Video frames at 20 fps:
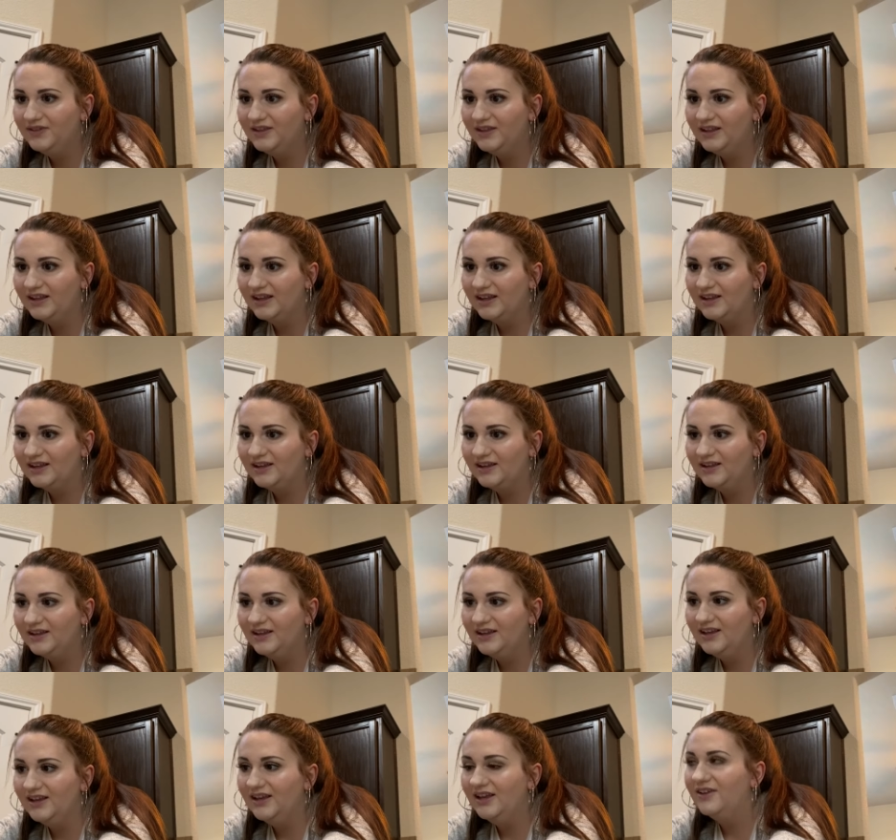Like,
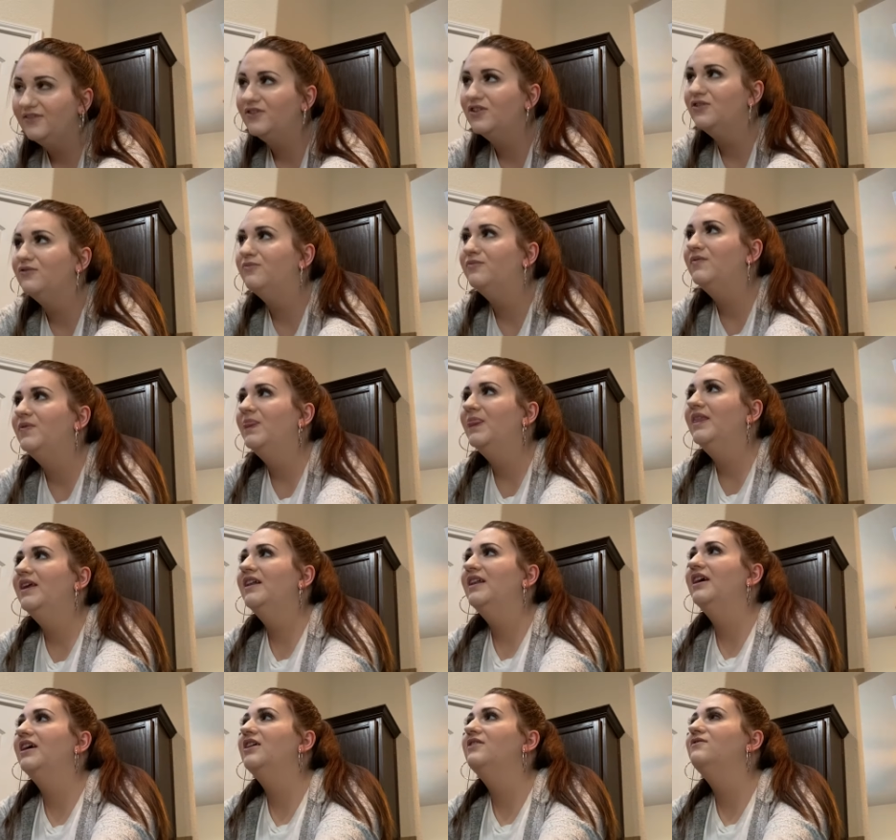if
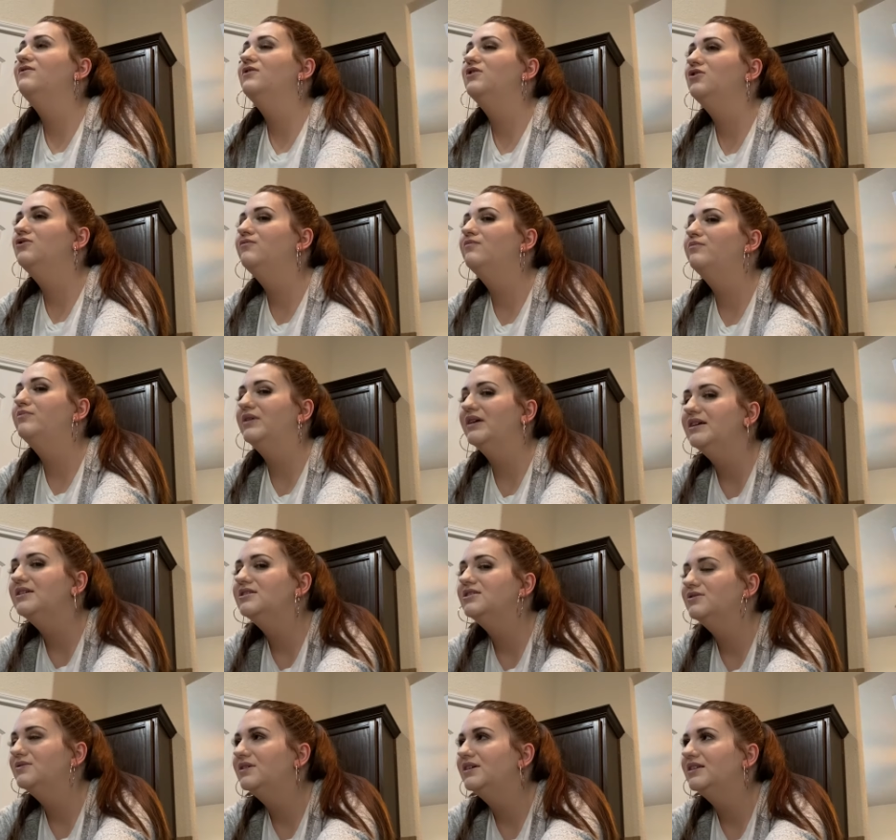you've been
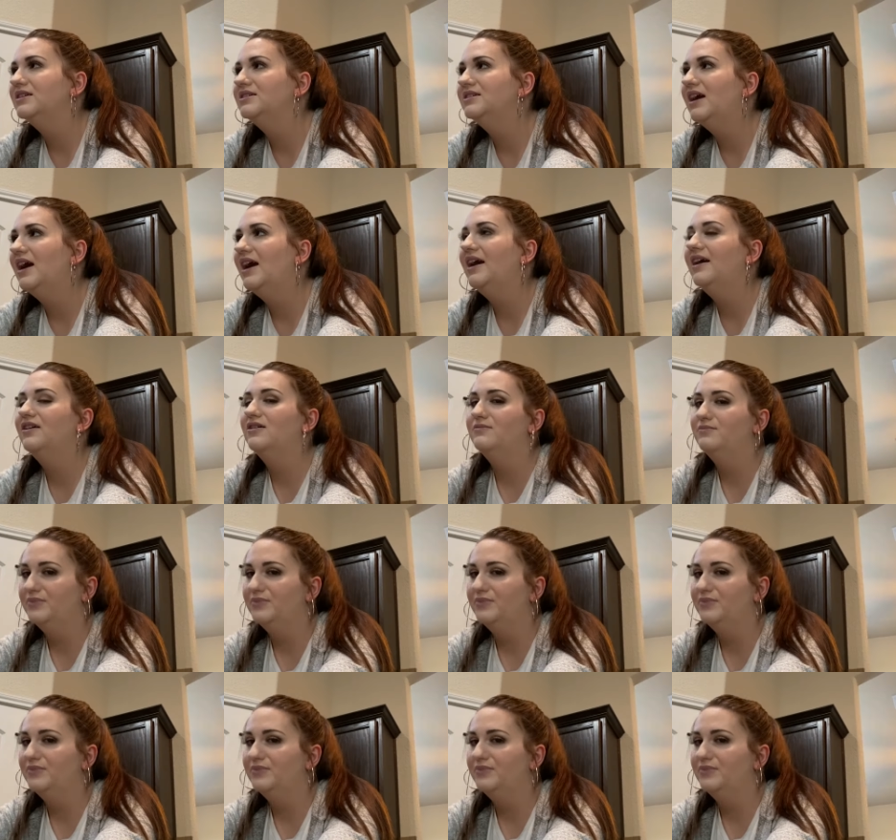doing the diet or